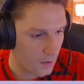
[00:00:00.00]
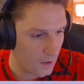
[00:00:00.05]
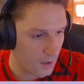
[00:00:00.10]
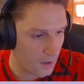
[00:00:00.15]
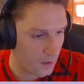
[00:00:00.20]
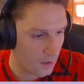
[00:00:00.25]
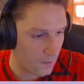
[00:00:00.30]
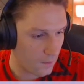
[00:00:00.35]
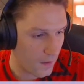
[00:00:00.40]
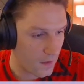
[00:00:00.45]

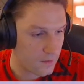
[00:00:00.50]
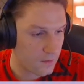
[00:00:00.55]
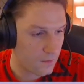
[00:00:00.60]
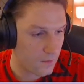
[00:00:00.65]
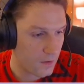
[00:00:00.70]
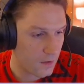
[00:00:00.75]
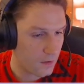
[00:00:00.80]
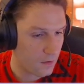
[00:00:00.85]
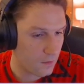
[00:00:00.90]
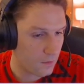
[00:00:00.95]
In our last
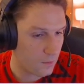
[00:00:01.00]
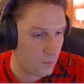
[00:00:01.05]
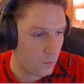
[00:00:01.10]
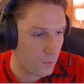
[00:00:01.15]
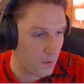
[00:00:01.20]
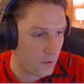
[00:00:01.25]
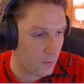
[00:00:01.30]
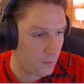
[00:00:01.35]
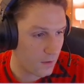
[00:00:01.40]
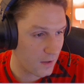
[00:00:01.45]
video,
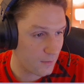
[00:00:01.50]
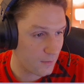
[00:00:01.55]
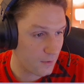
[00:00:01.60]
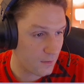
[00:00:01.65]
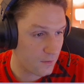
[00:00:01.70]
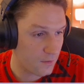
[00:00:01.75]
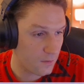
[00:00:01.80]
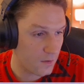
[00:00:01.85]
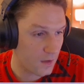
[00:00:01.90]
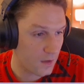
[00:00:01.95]
we were able
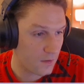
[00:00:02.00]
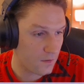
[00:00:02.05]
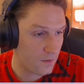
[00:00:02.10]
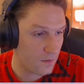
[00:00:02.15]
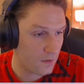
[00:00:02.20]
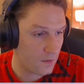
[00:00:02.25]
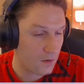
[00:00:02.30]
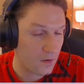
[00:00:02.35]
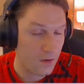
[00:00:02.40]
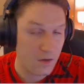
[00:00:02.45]
to get
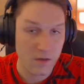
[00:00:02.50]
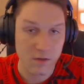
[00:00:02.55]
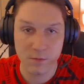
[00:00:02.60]
the